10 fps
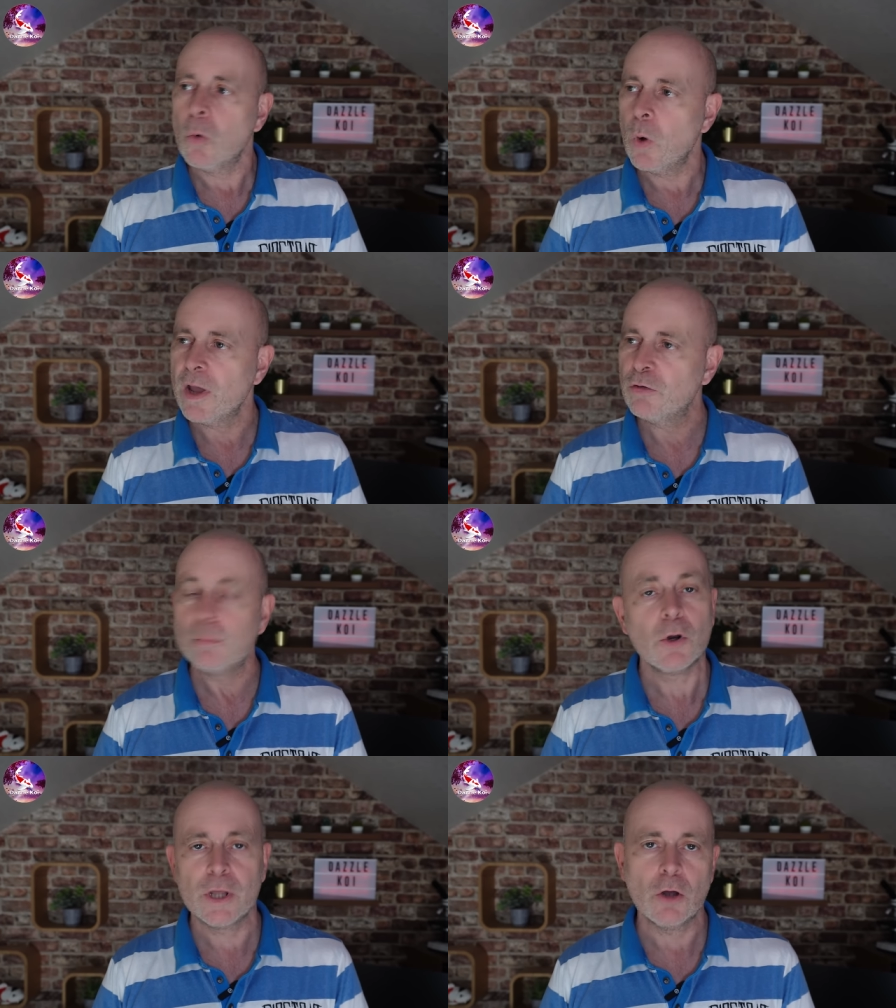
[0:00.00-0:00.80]

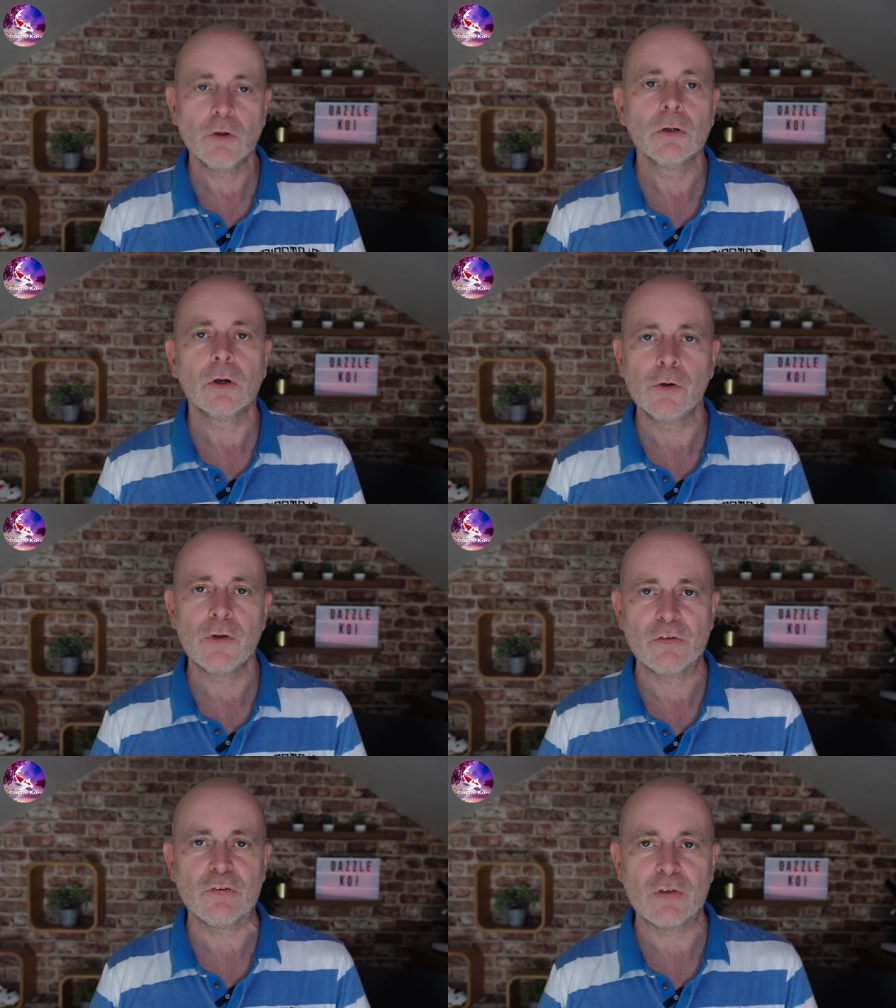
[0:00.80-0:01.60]
waste money on
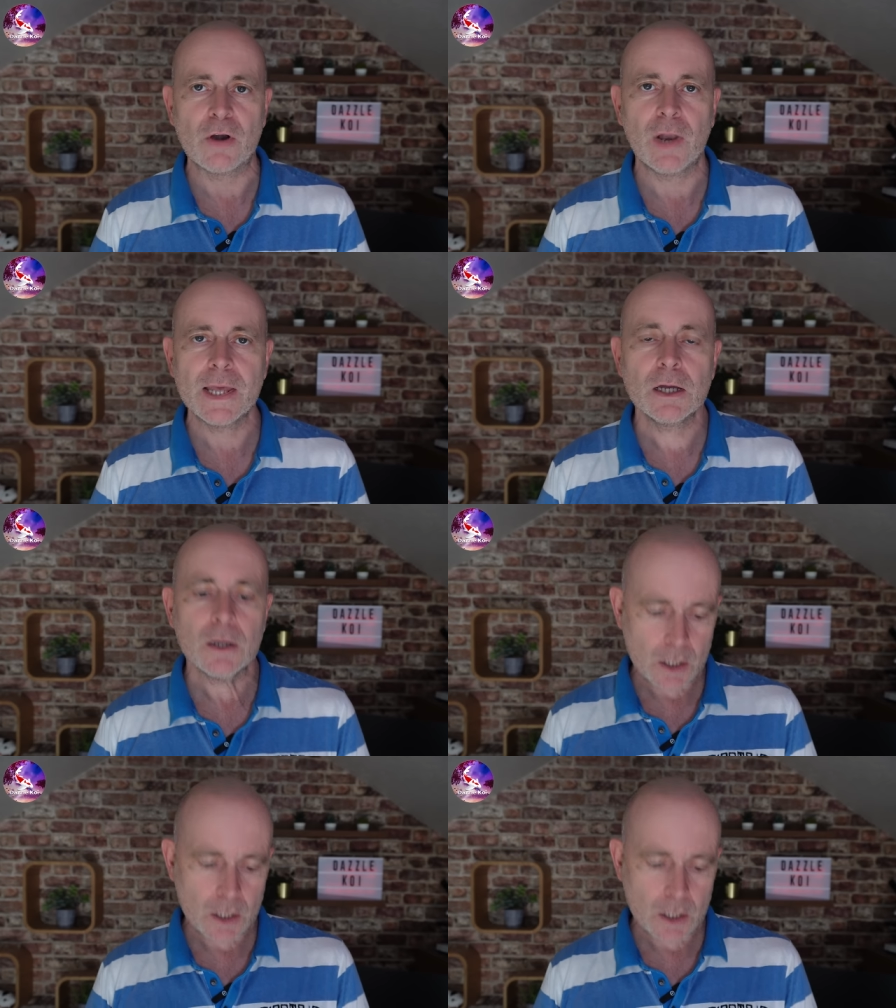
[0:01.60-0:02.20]
unnecessarily.